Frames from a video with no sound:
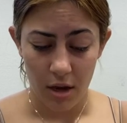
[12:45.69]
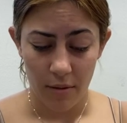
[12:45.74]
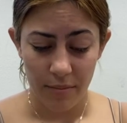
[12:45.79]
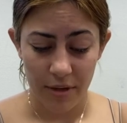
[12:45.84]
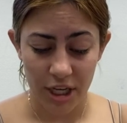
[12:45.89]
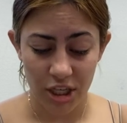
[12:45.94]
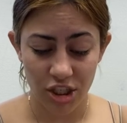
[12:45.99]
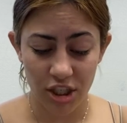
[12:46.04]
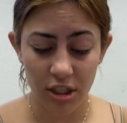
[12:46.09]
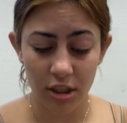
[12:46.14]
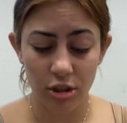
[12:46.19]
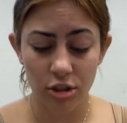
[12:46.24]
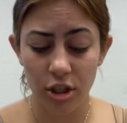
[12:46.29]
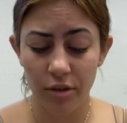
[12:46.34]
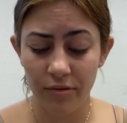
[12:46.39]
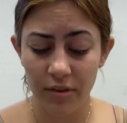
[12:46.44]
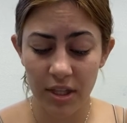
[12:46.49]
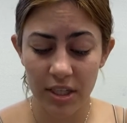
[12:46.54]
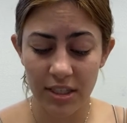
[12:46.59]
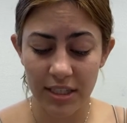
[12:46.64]
but as she looked
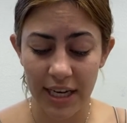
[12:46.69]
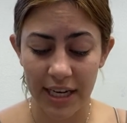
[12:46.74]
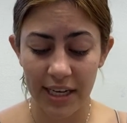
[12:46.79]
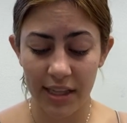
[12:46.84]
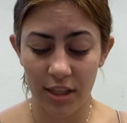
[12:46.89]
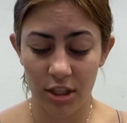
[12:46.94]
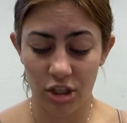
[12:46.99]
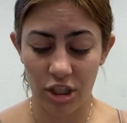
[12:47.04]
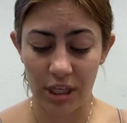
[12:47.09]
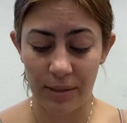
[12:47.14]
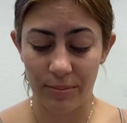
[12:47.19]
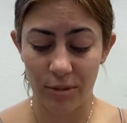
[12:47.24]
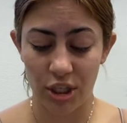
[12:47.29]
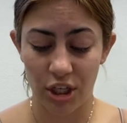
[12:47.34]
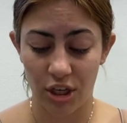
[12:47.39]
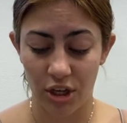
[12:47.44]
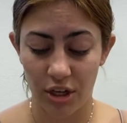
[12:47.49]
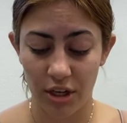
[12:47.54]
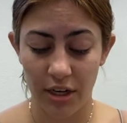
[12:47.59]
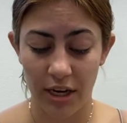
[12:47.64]
over the side of the ship,
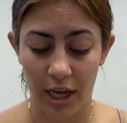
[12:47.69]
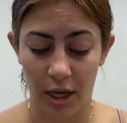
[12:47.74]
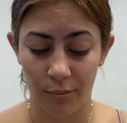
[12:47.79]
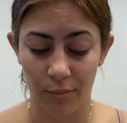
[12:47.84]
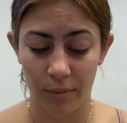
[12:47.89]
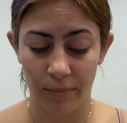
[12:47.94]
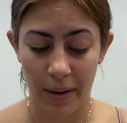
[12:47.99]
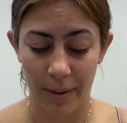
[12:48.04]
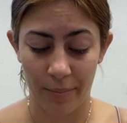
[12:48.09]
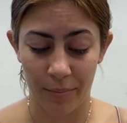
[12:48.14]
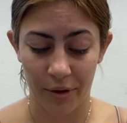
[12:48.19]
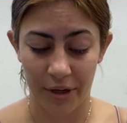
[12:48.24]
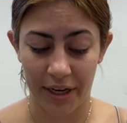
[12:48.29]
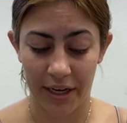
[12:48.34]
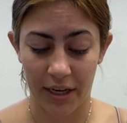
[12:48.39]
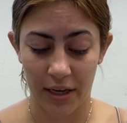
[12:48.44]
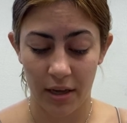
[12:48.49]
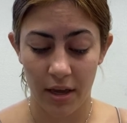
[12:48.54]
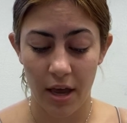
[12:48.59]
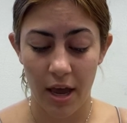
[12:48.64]
she couldn't help
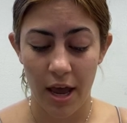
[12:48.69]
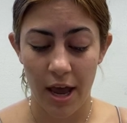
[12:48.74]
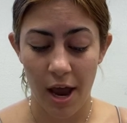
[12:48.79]
remembering